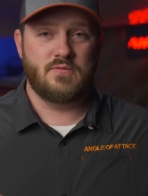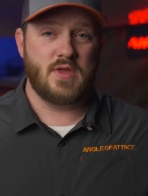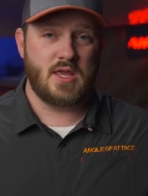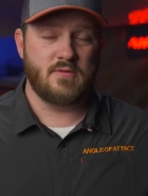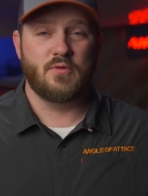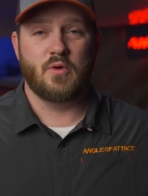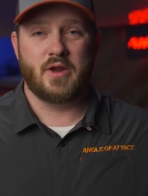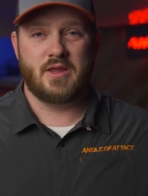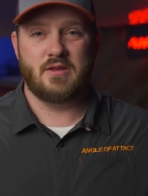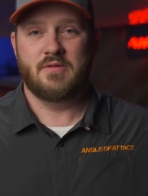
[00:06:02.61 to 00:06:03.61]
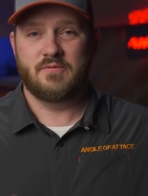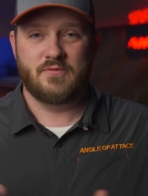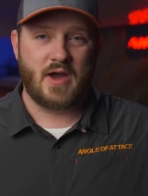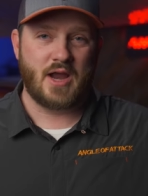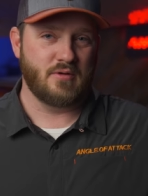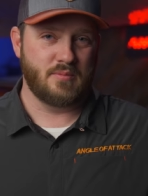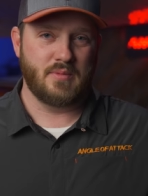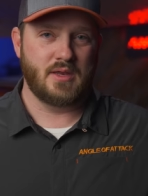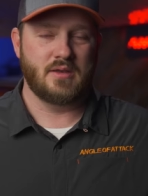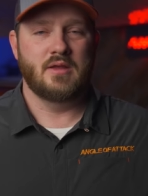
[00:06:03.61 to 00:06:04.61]
V for
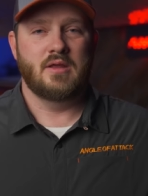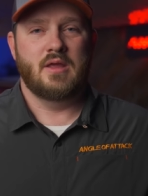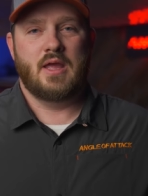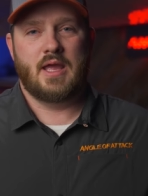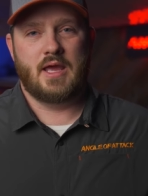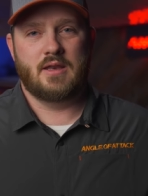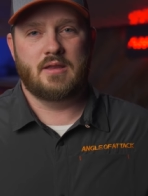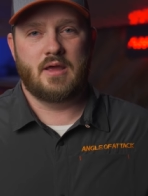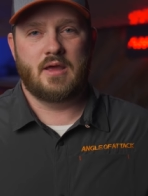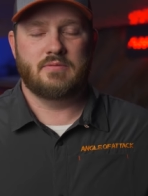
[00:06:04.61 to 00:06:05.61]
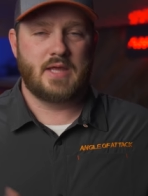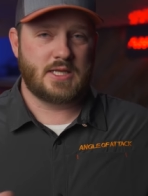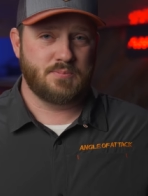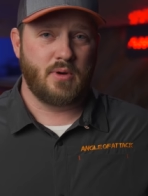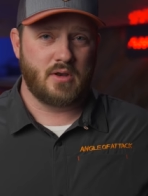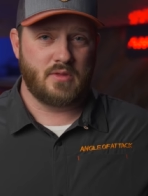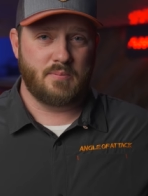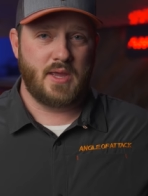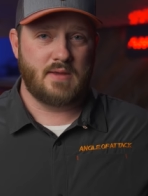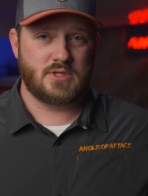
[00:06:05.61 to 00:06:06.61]
environment, and uh, that's part of the
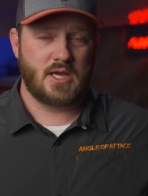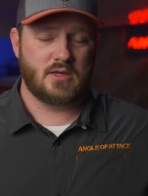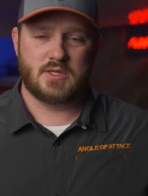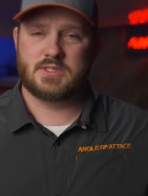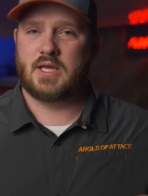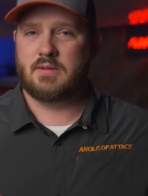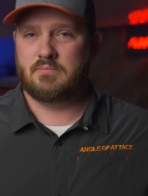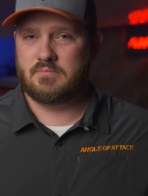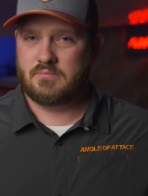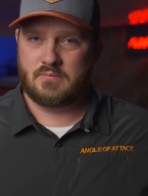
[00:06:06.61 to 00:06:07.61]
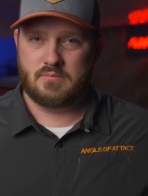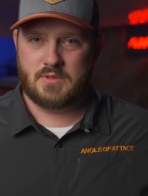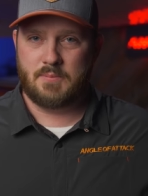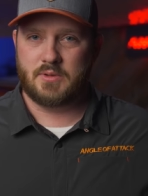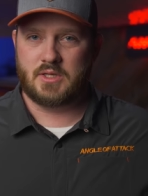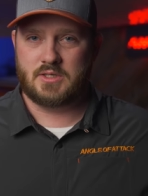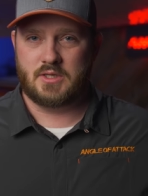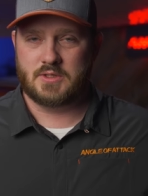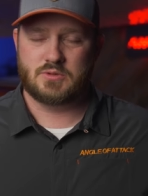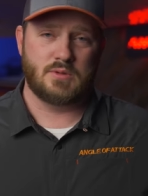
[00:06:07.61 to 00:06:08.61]
Pave checklist that typically
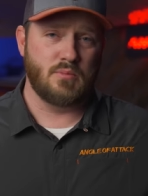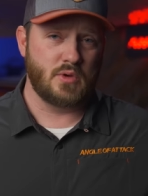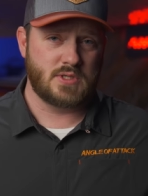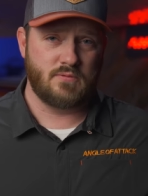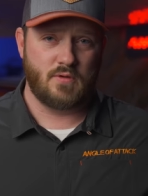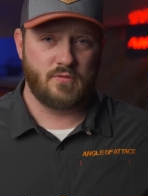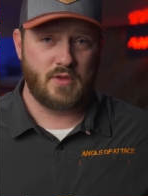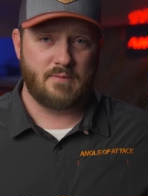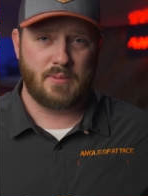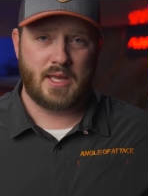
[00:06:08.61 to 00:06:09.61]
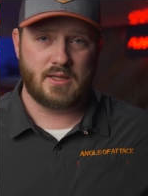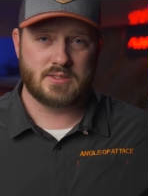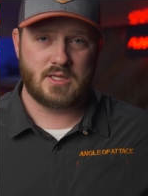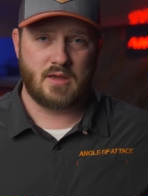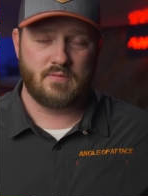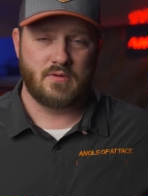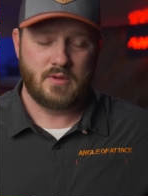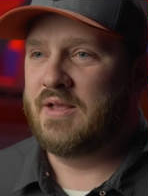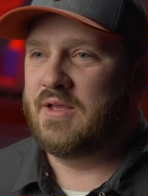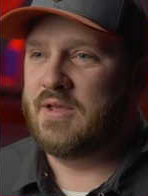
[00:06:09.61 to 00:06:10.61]
deals with most of your flight planning stuff.
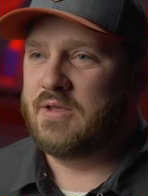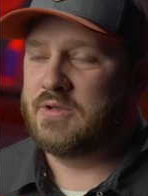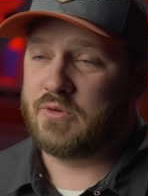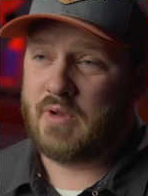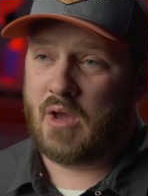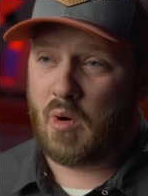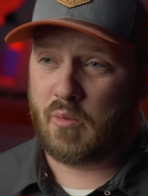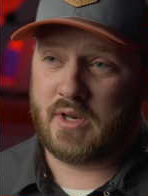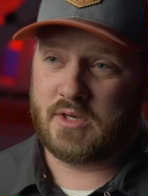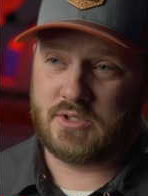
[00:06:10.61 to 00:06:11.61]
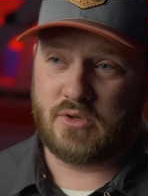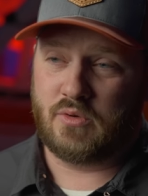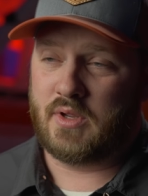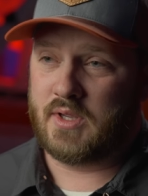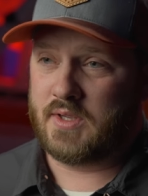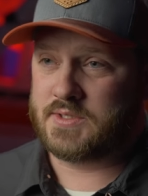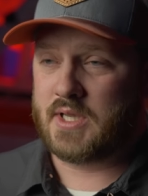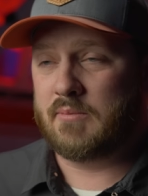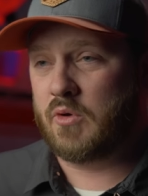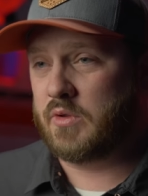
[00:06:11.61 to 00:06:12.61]
So now what we're gonna do is
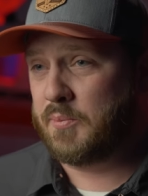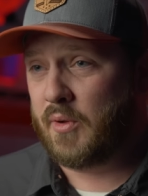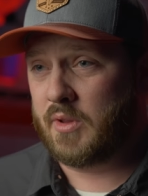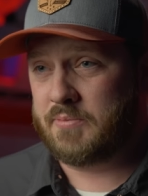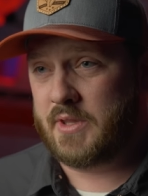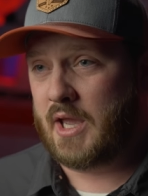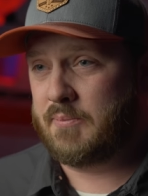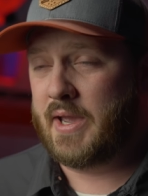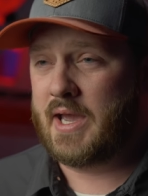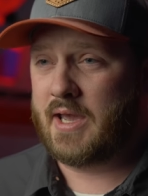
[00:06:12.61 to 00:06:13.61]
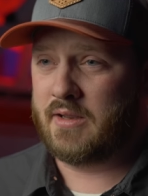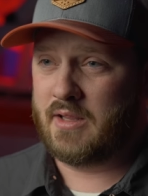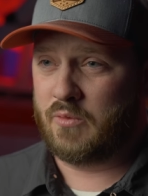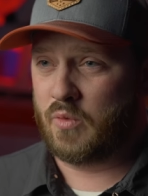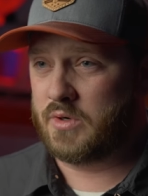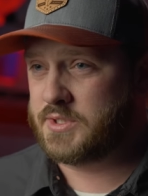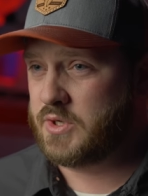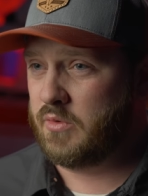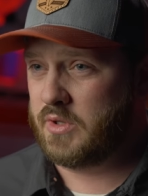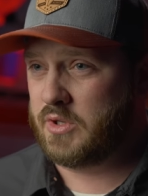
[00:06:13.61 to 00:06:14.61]
I'm going to pull up the iPad and we're just
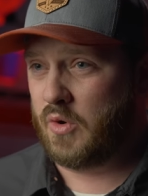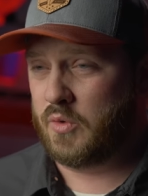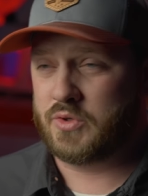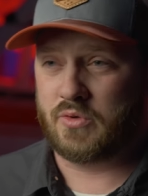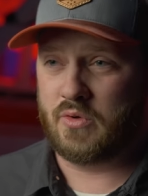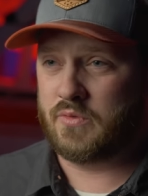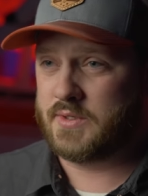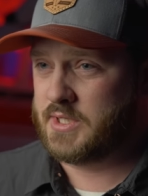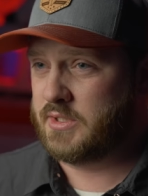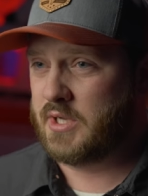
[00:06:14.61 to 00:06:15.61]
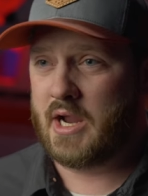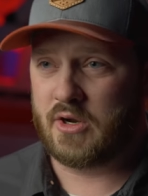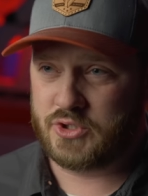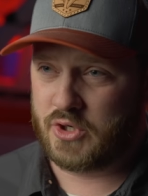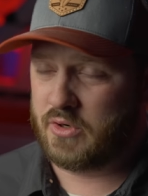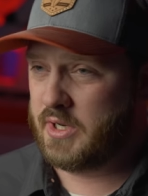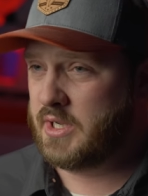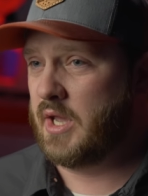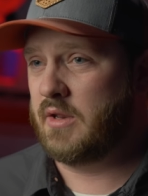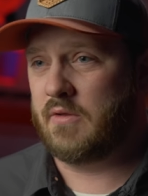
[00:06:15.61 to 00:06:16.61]
going to go through this entire journey
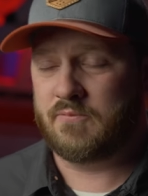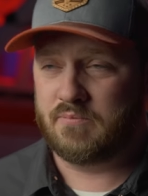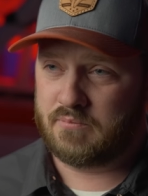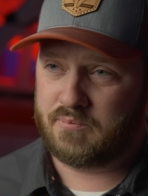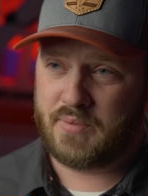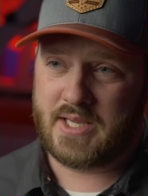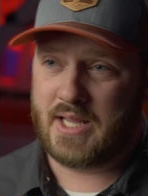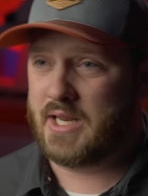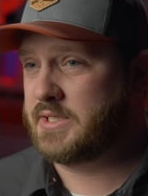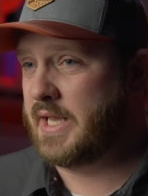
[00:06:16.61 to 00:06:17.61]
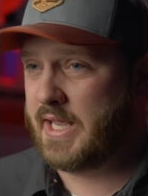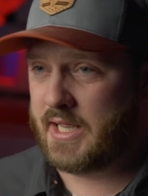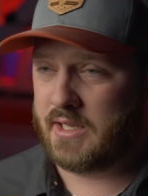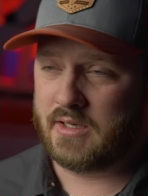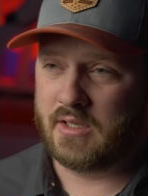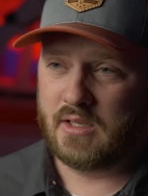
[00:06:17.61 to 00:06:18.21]
kind of beginning to end,